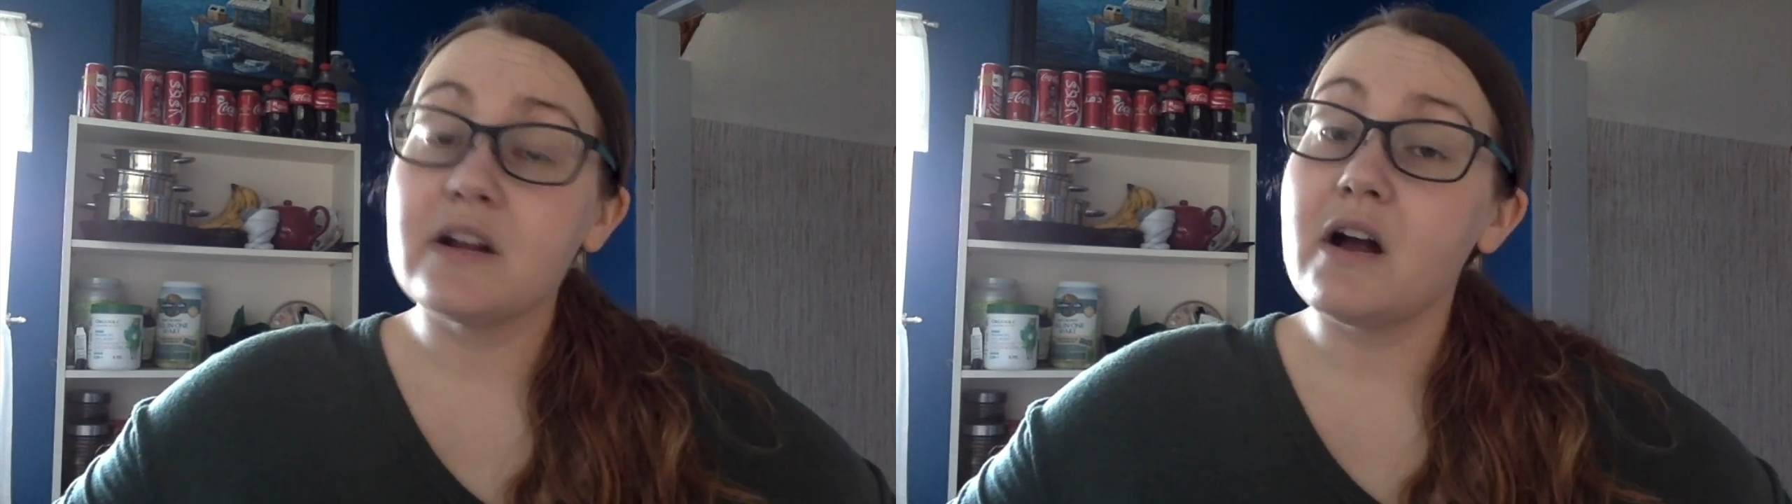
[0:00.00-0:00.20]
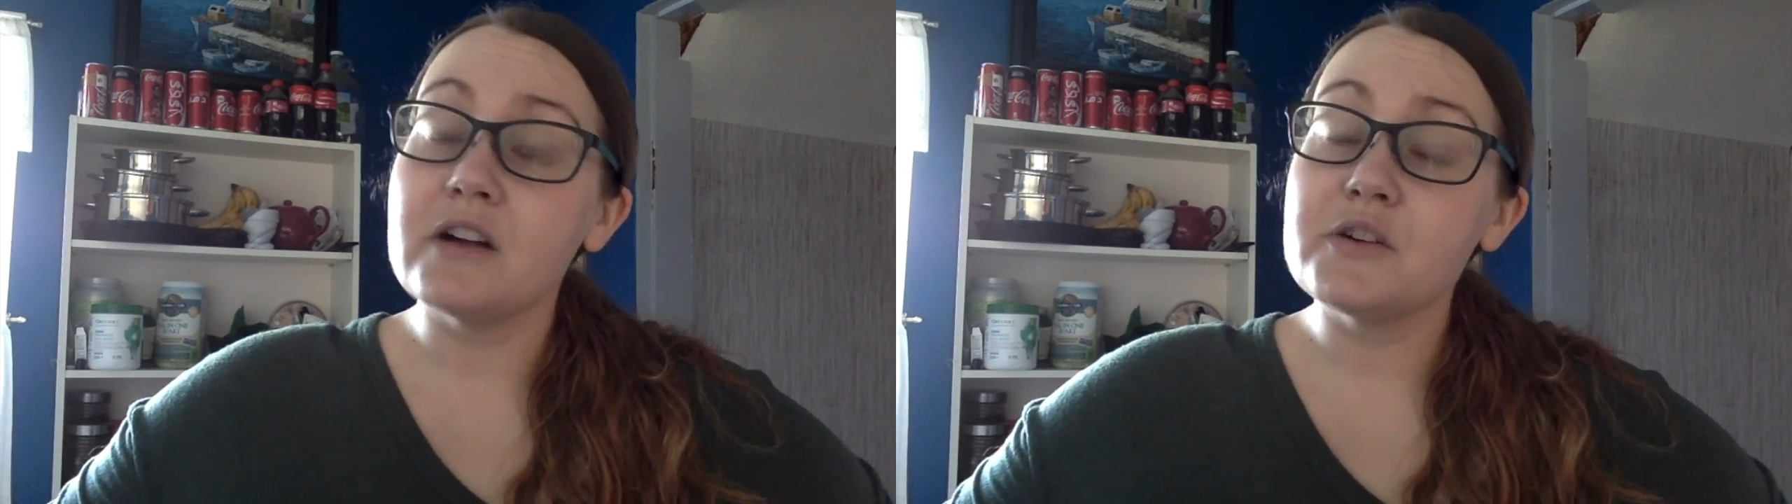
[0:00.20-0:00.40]

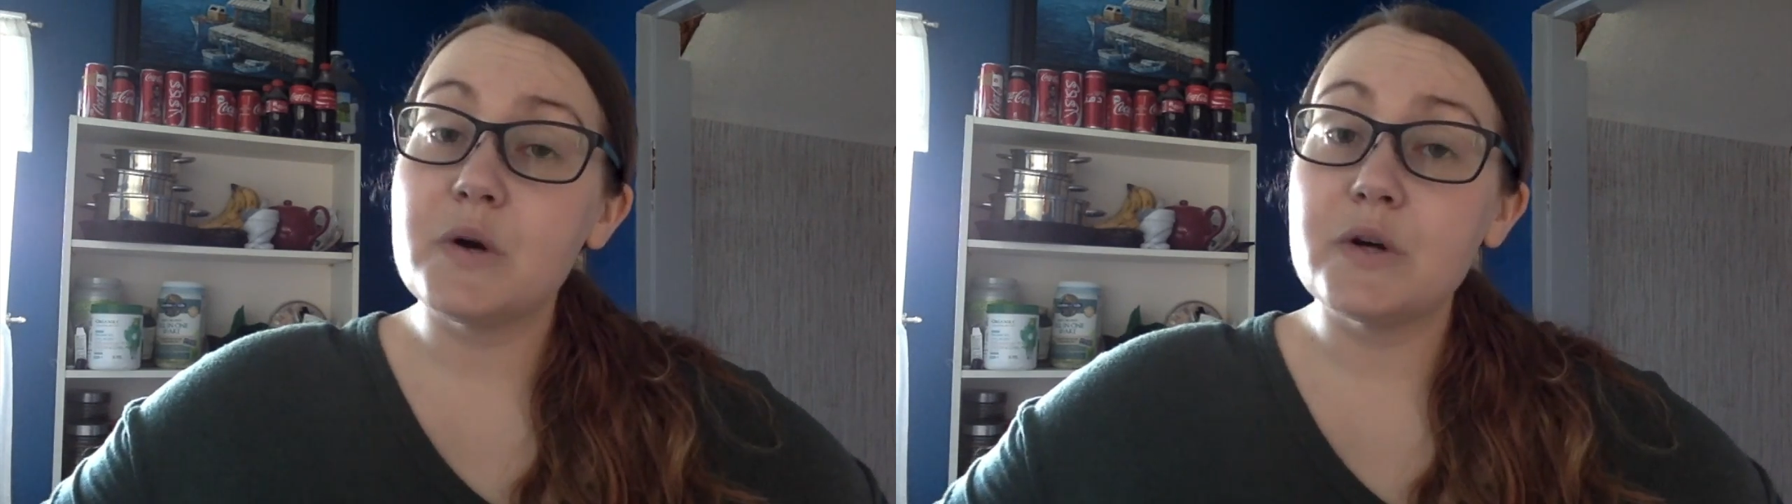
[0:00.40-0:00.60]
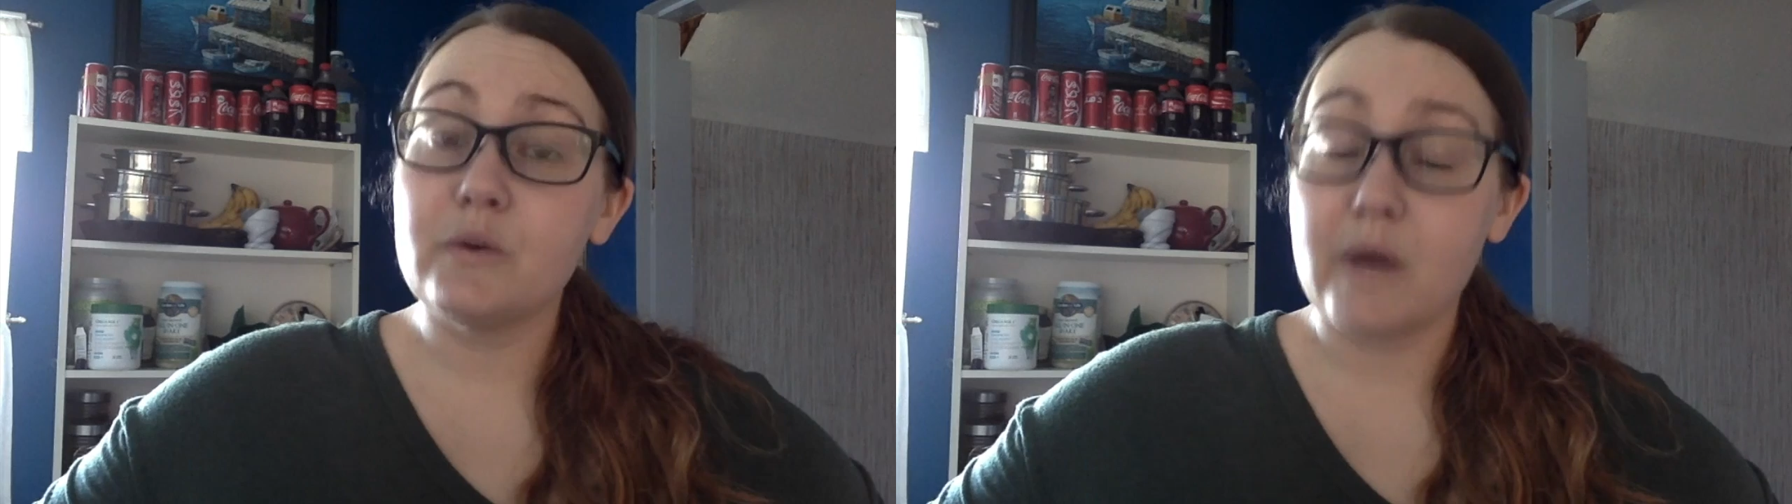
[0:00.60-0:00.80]
and
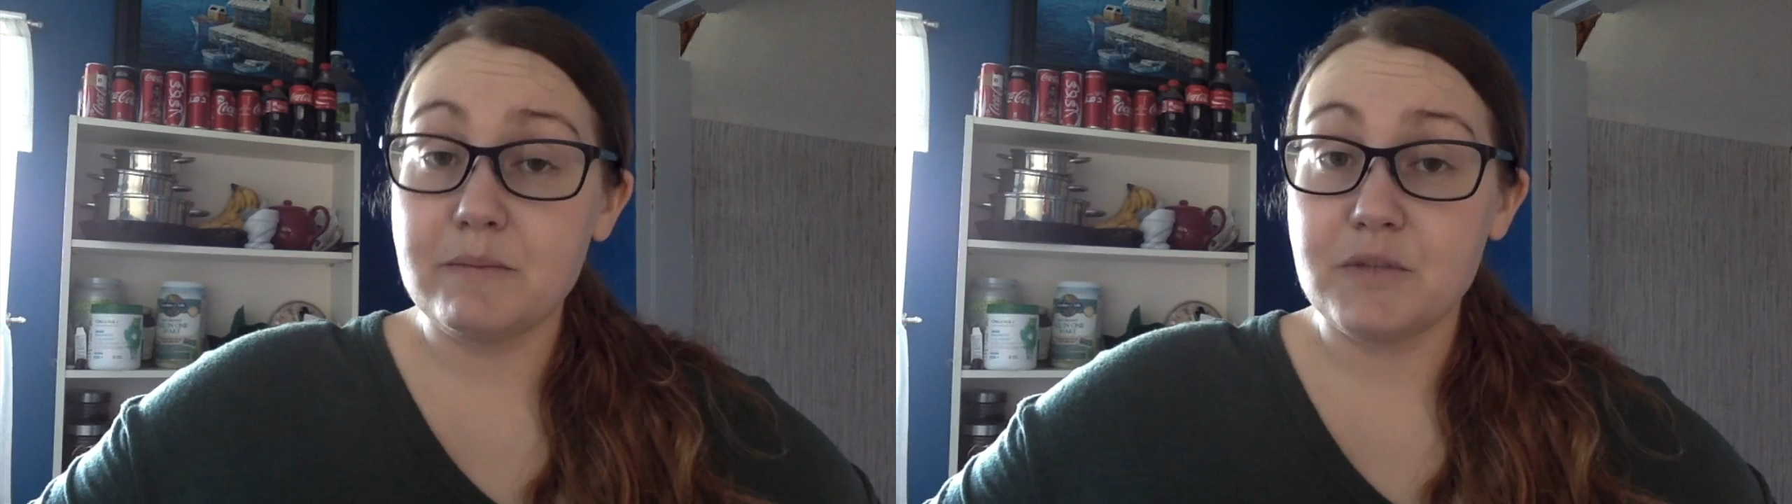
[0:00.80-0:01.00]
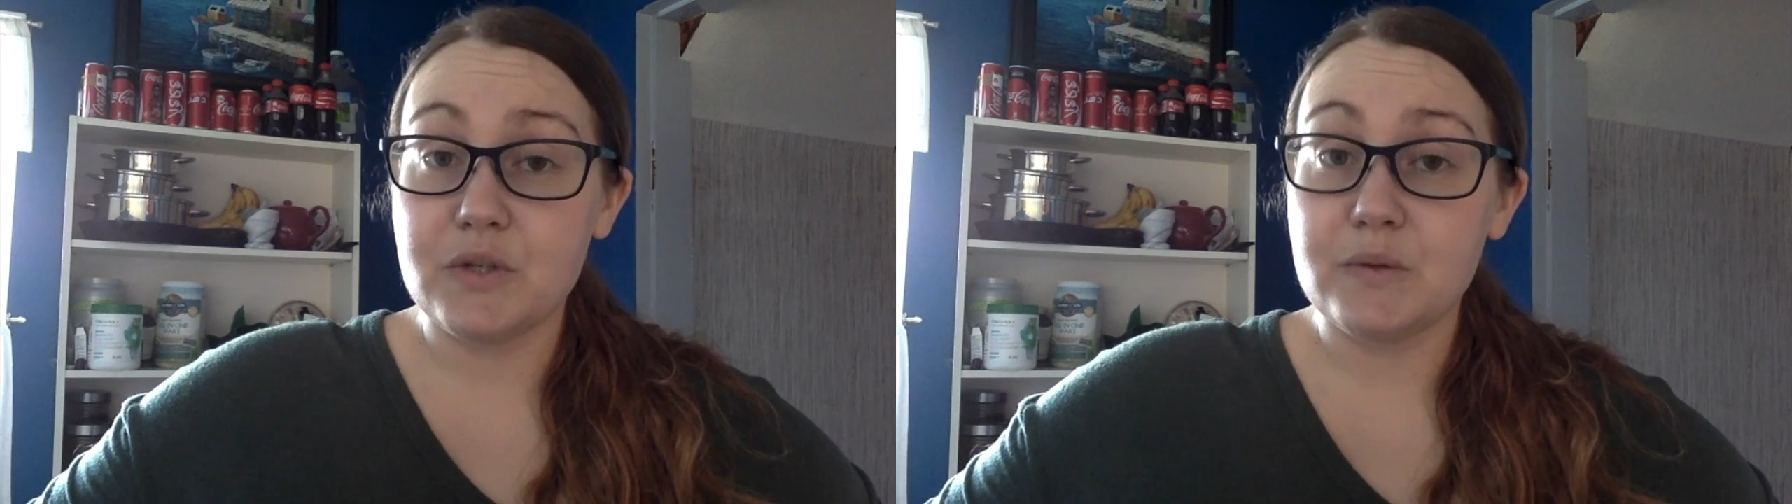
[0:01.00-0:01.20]
Concord
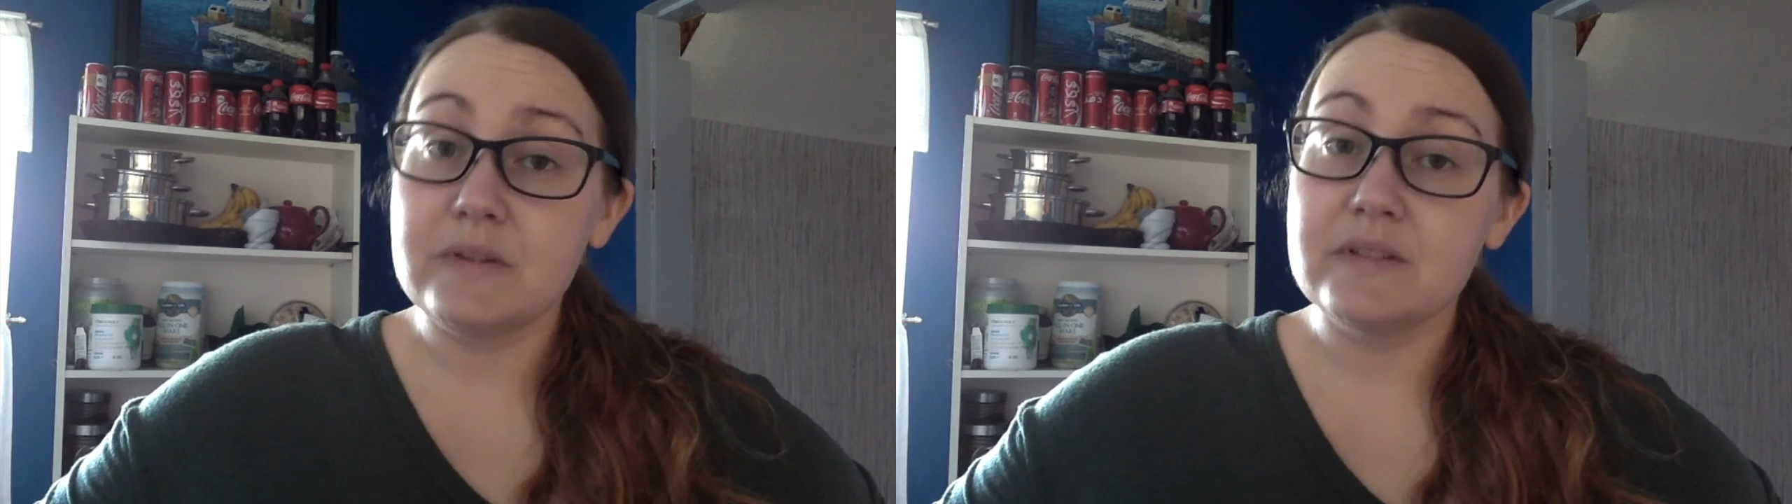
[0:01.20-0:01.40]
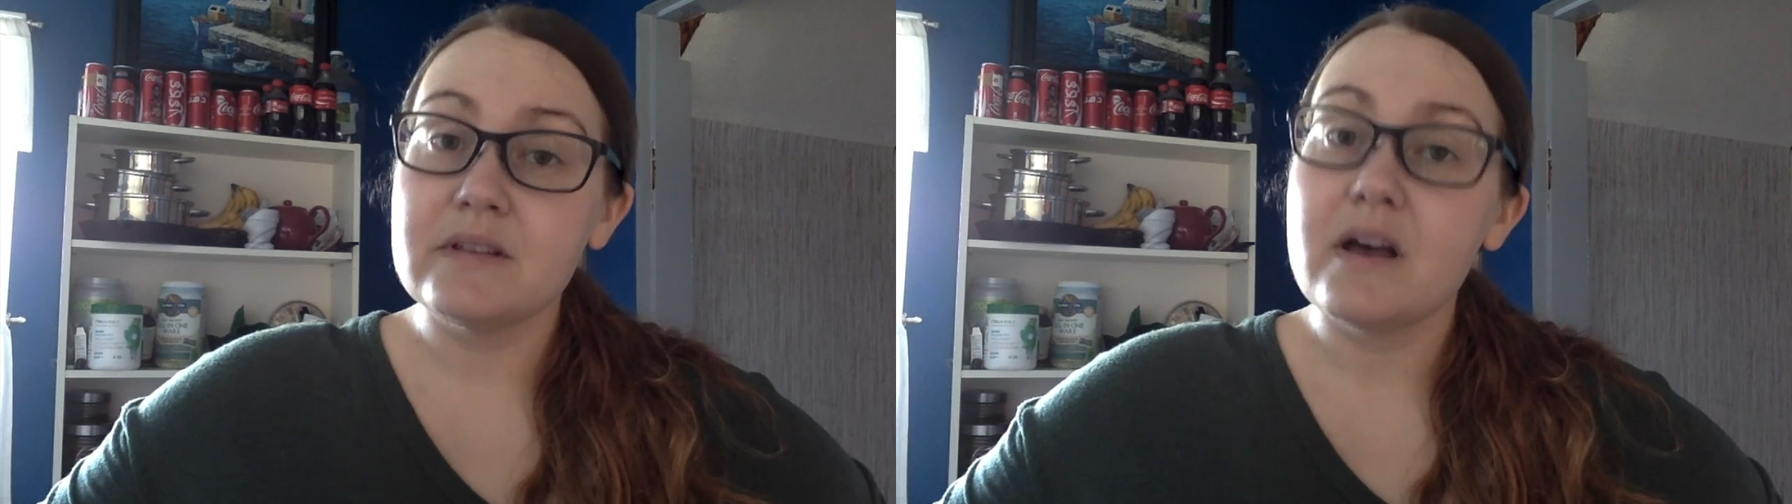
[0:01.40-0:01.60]
grape juice,